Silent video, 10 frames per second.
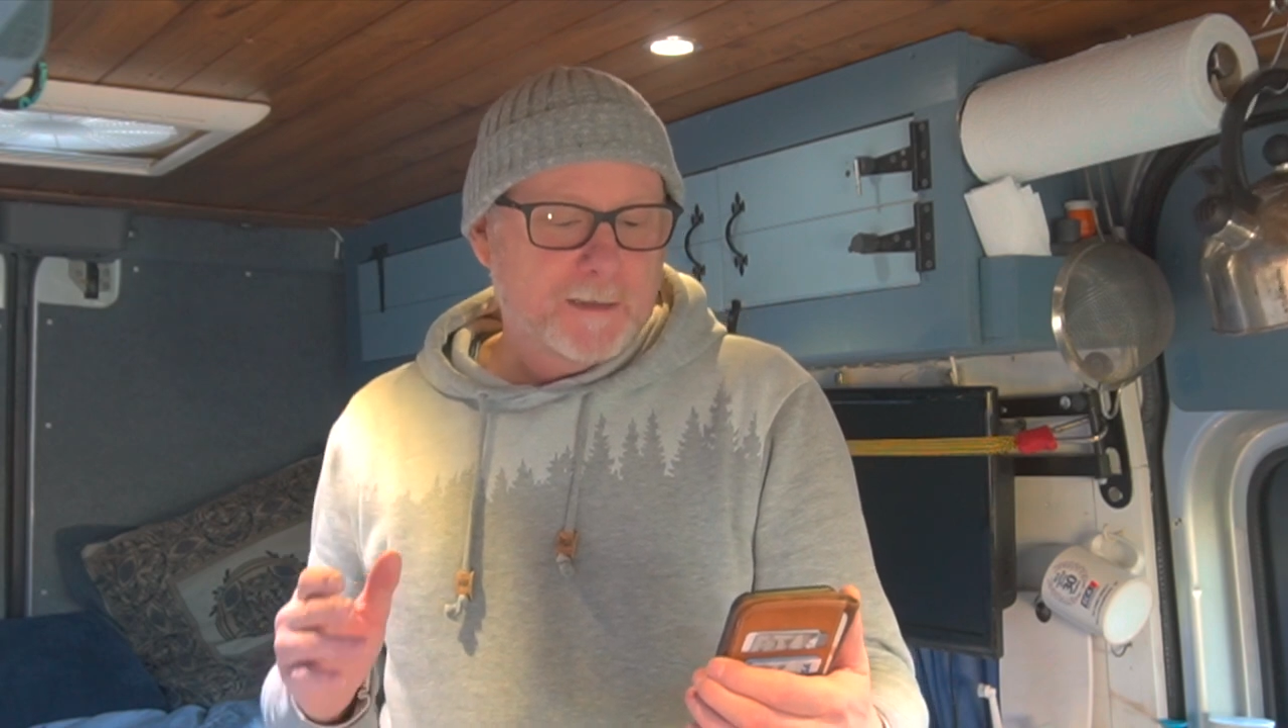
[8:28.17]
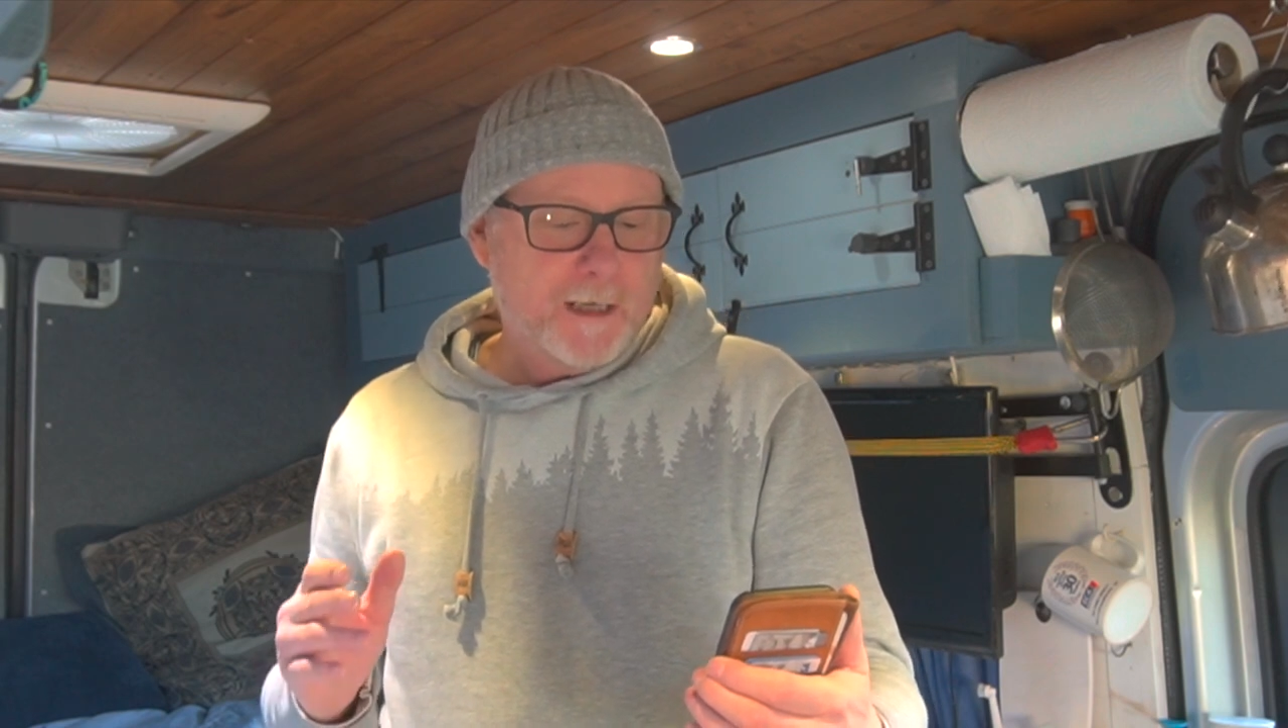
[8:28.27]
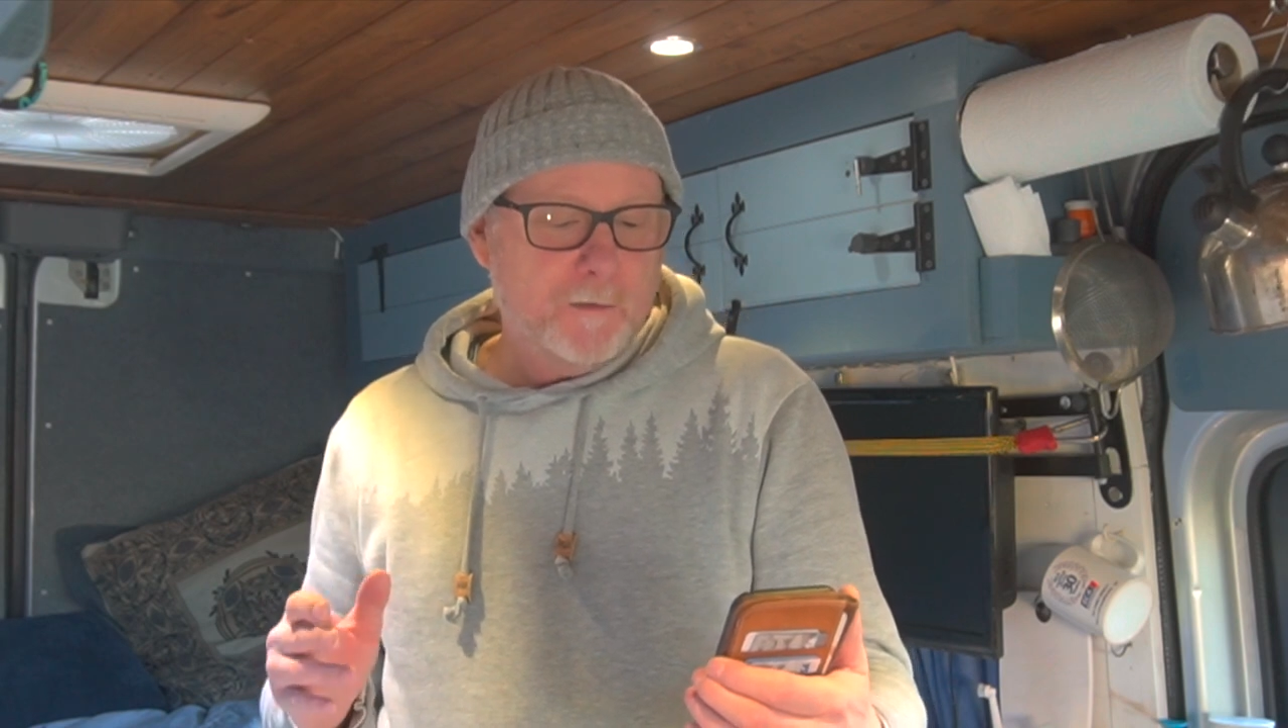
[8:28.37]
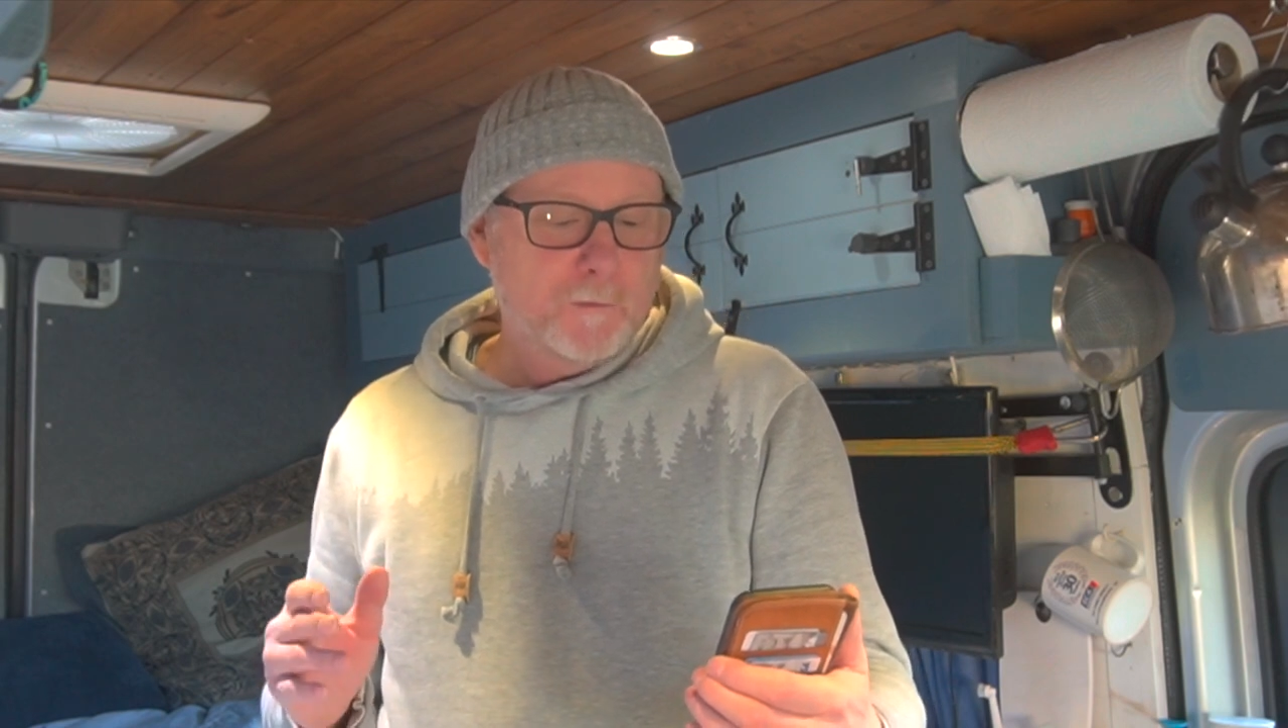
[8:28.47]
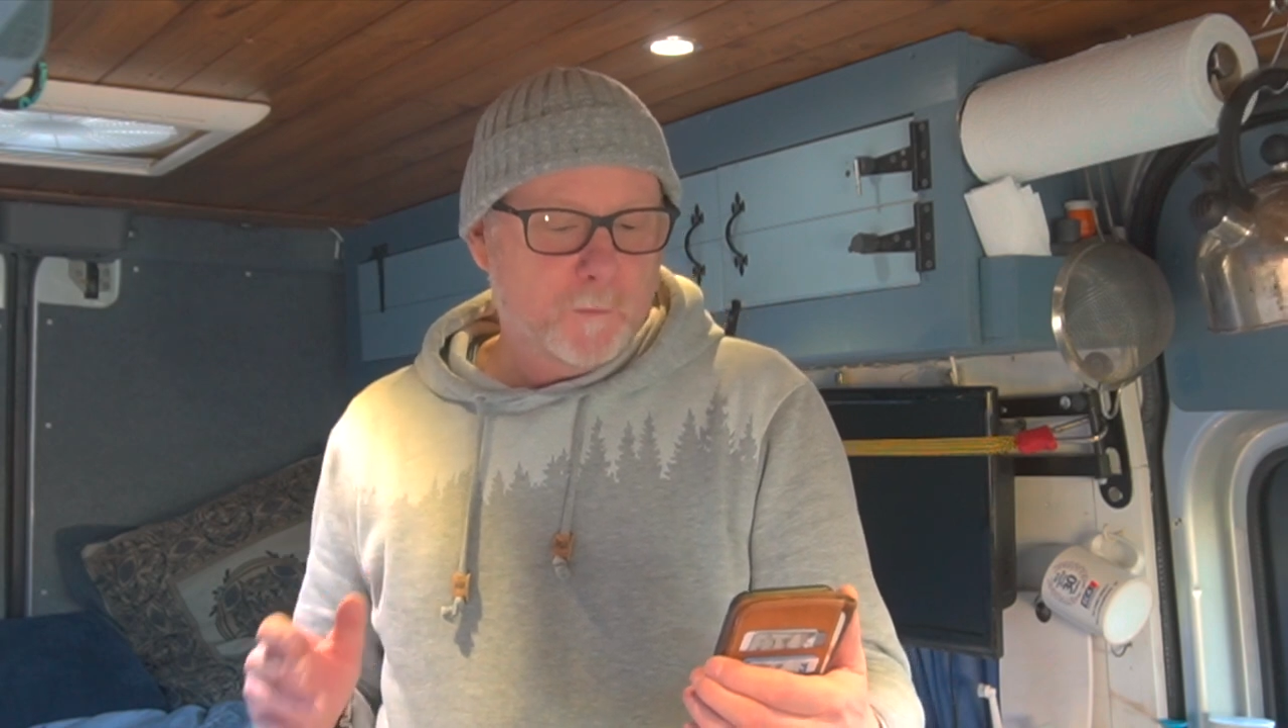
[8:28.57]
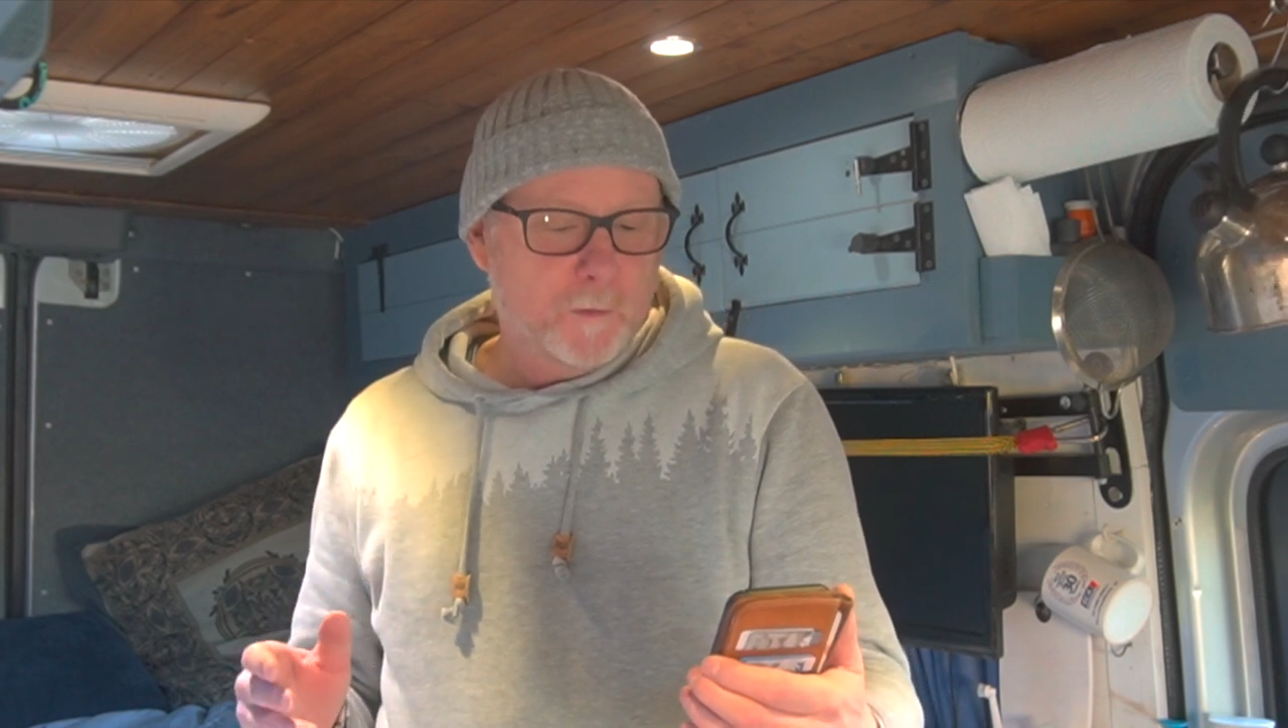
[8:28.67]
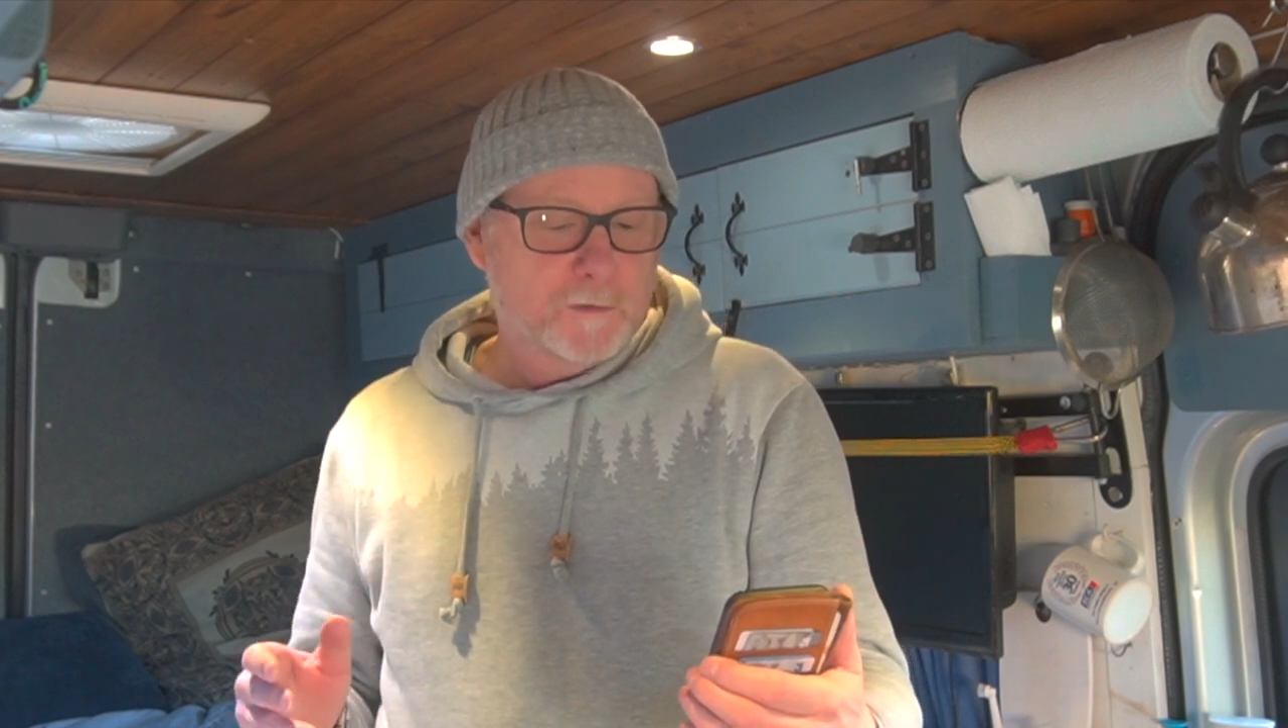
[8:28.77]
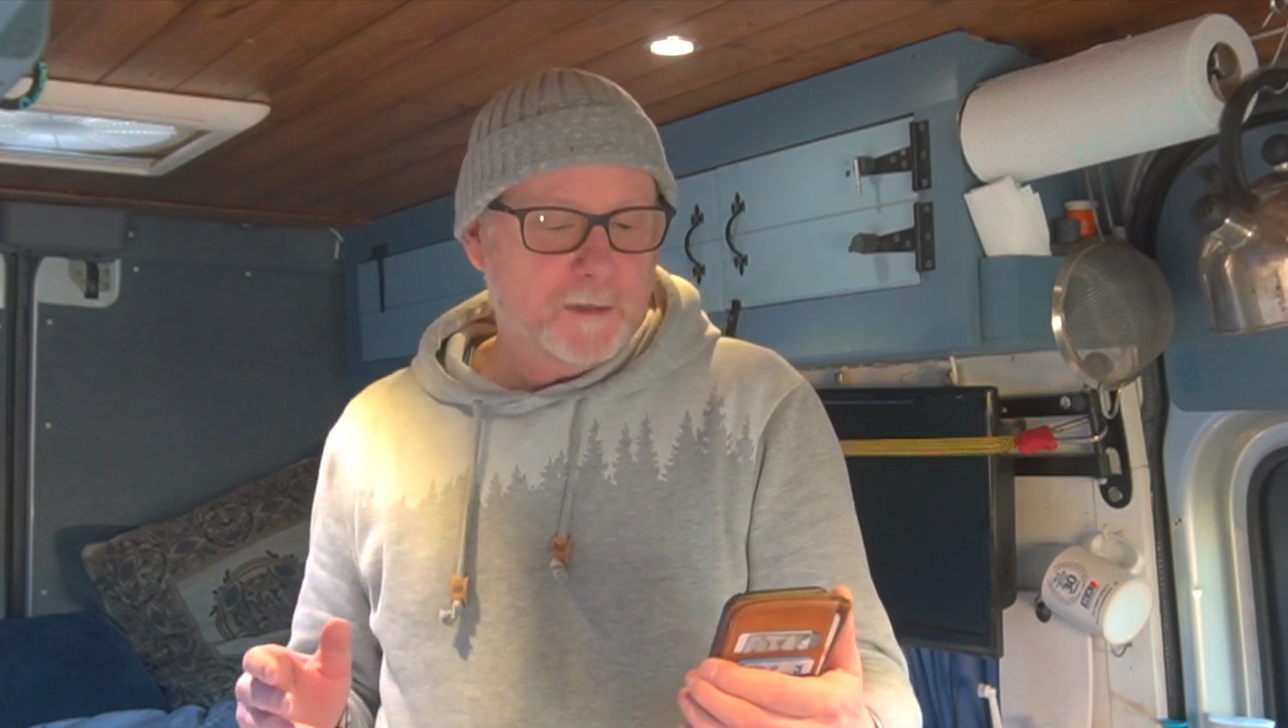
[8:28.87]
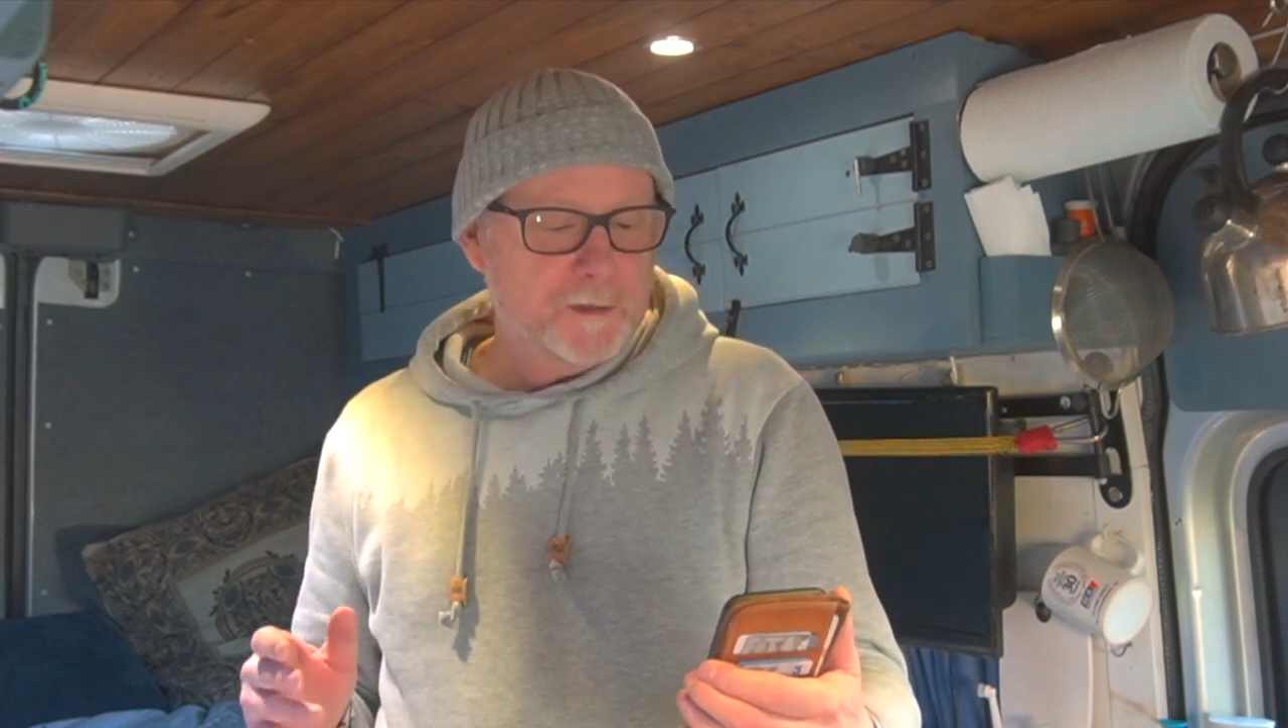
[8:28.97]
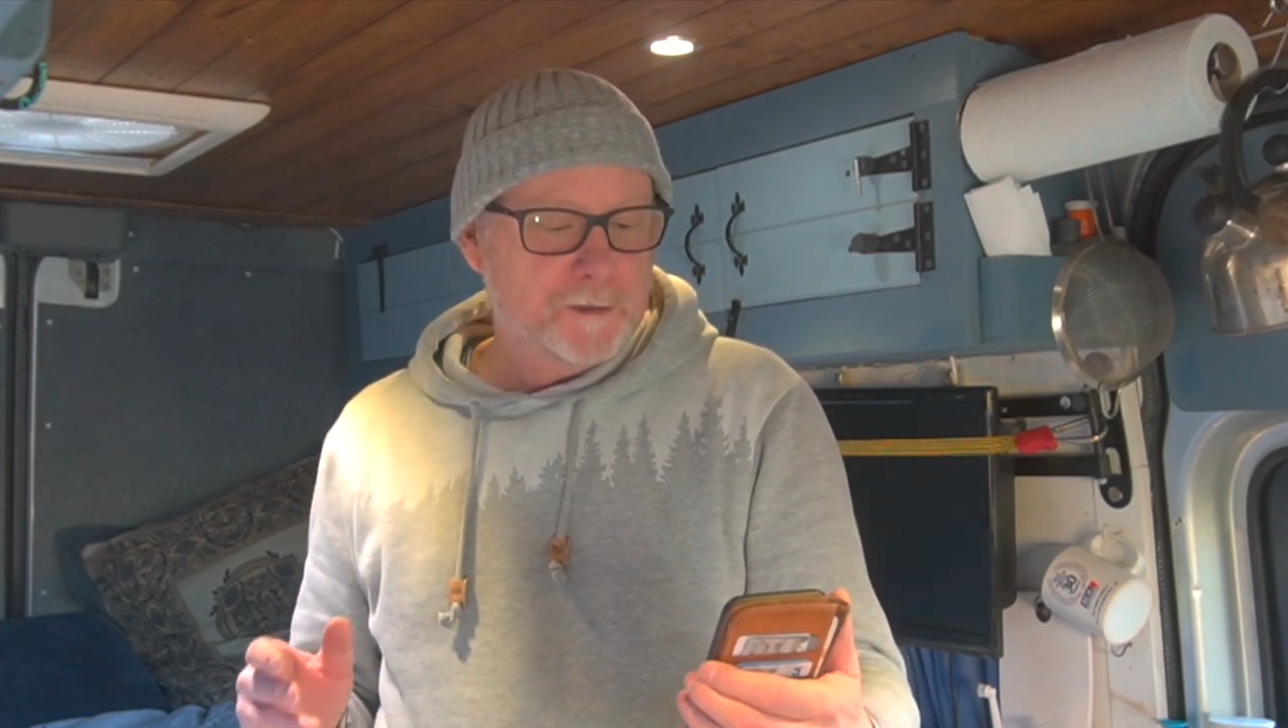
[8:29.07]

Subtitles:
Cold water